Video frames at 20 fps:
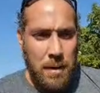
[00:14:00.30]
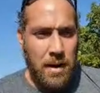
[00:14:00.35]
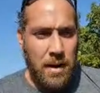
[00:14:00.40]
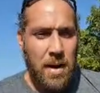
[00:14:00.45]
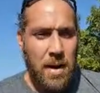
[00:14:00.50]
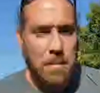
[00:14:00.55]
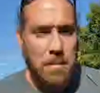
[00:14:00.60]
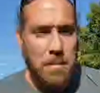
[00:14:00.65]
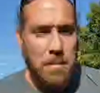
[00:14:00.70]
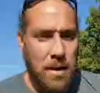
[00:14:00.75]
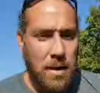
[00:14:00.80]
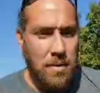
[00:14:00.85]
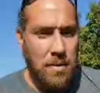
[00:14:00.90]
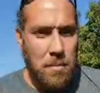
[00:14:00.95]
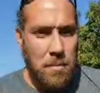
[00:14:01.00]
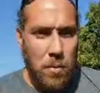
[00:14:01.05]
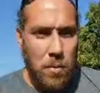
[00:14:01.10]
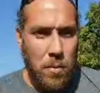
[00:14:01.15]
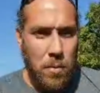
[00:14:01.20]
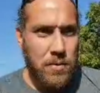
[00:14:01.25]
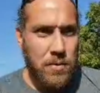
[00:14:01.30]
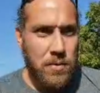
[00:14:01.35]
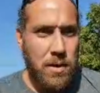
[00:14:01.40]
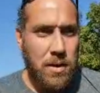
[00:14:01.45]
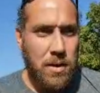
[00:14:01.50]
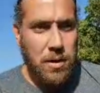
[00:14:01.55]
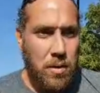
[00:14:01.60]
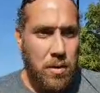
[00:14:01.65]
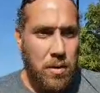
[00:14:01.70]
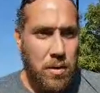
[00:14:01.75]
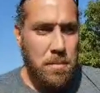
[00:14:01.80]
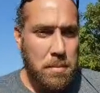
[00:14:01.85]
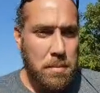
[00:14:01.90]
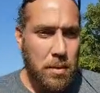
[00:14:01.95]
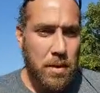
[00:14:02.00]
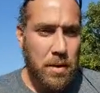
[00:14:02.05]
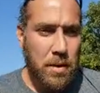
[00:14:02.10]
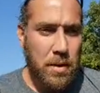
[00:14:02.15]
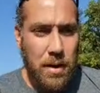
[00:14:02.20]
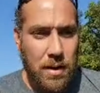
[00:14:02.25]
being the most secured
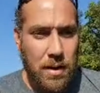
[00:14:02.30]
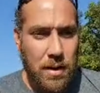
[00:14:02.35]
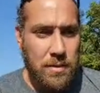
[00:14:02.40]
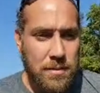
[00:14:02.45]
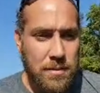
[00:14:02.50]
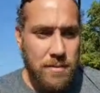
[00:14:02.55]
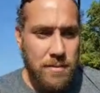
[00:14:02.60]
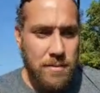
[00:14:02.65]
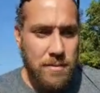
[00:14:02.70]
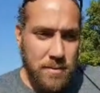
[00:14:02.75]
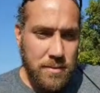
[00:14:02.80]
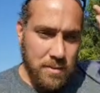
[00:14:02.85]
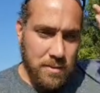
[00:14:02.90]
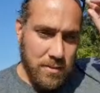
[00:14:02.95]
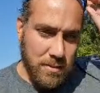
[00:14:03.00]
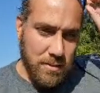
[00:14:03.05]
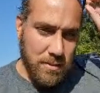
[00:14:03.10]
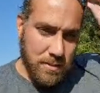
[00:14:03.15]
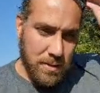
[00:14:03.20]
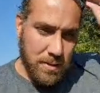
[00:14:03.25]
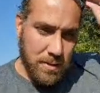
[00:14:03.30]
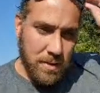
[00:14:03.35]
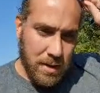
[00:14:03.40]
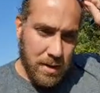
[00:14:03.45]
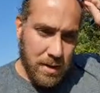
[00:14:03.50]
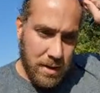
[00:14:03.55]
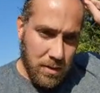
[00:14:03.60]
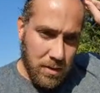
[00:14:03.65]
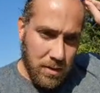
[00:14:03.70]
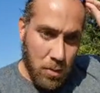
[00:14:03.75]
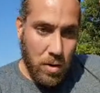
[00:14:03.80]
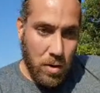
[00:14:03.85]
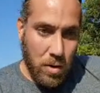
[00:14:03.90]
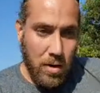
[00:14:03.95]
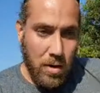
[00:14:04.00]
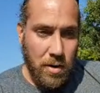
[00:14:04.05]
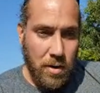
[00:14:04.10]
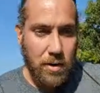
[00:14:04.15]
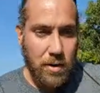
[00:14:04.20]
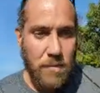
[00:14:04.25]
building in the
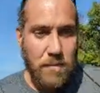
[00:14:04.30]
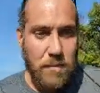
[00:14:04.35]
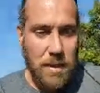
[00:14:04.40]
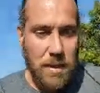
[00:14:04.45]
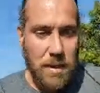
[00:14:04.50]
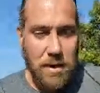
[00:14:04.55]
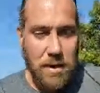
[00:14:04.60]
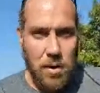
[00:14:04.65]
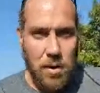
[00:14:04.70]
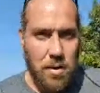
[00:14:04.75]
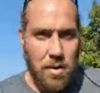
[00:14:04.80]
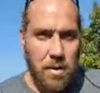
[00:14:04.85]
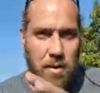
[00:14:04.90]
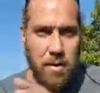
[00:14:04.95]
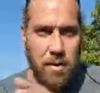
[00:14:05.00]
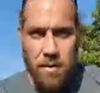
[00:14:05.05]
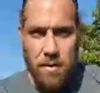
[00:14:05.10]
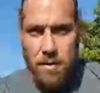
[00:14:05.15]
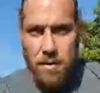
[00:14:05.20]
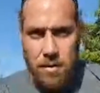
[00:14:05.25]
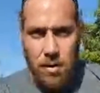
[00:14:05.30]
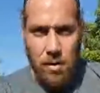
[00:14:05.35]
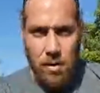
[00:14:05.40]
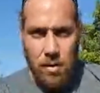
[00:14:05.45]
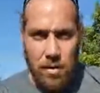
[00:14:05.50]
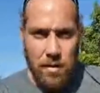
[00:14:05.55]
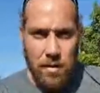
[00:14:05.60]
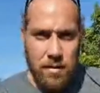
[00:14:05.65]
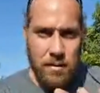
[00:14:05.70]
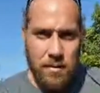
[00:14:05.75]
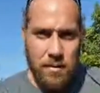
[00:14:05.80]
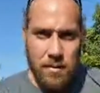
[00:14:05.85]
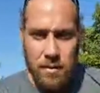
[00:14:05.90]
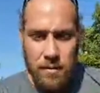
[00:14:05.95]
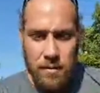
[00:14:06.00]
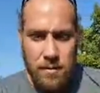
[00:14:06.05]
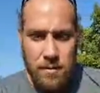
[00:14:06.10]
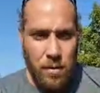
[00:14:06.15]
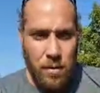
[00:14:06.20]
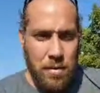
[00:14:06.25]
world, and all the
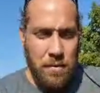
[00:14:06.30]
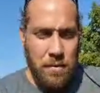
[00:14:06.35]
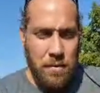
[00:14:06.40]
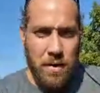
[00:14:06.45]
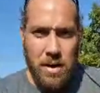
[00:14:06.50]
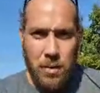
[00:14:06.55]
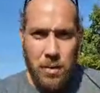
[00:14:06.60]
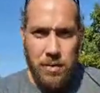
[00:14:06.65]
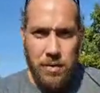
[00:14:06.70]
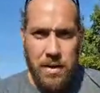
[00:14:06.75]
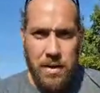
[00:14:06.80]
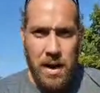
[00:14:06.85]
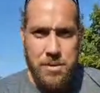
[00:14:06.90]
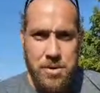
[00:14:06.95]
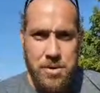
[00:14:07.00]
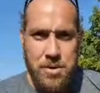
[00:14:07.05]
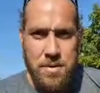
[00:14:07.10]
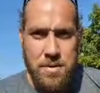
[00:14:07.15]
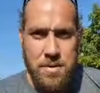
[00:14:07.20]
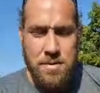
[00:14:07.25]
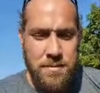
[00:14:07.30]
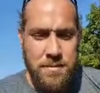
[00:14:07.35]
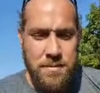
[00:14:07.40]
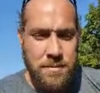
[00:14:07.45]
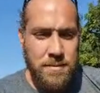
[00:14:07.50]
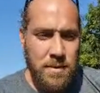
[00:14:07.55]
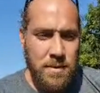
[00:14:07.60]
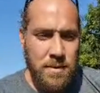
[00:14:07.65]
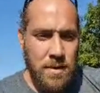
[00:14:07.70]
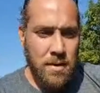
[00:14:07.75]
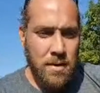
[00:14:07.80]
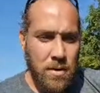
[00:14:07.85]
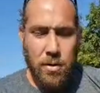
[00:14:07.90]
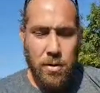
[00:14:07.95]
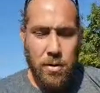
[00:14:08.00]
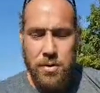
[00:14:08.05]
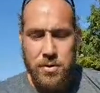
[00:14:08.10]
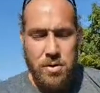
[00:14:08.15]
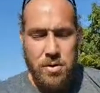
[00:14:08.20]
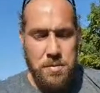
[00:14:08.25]
video was captured, or
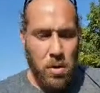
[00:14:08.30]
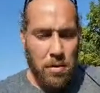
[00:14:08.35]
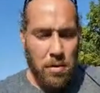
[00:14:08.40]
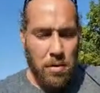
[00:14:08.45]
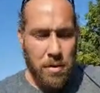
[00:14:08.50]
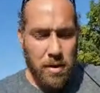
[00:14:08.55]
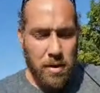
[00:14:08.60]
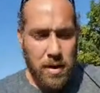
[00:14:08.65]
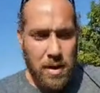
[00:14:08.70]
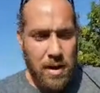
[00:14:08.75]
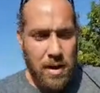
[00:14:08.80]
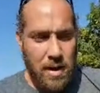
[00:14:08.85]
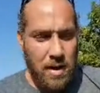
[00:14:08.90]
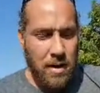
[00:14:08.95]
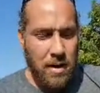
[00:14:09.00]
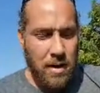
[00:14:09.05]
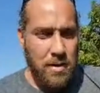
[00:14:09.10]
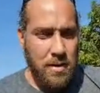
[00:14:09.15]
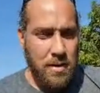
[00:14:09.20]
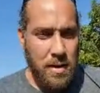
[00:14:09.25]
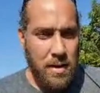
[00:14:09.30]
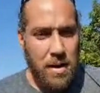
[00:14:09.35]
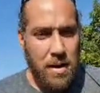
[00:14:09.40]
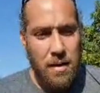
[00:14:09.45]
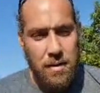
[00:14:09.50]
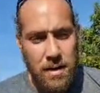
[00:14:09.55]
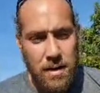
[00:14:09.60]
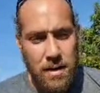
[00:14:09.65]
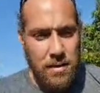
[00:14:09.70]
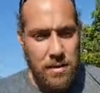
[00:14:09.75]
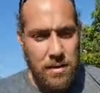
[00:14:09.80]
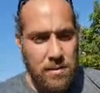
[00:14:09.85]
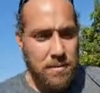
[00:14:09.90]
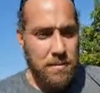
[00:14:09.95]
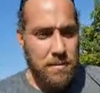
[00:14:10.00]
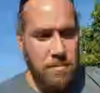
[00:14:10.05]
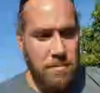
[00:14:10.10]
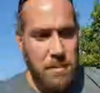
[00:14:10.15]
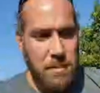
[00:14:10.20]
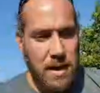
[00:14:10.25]
excuse me, all the I guess
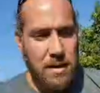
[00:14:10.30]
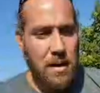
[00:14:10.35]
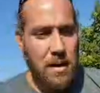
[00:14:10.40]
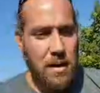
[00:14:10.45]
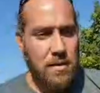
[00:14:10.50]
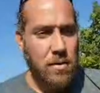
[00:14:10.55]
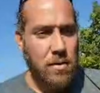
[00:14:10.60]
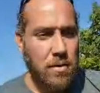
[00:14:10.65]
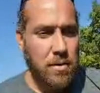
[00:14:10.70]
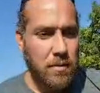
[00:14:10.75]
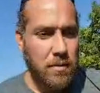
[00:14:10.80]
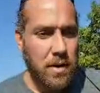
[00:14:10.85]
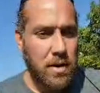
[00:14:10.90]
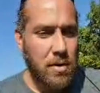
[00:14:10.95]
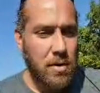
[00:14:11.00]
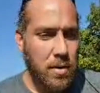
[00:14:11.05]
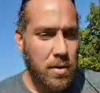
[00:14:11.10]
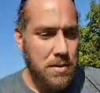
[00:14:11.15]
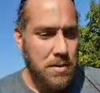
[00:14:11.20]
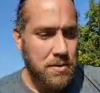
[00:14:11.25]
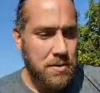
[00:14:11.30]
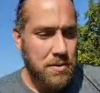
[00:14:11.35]
back then all the video was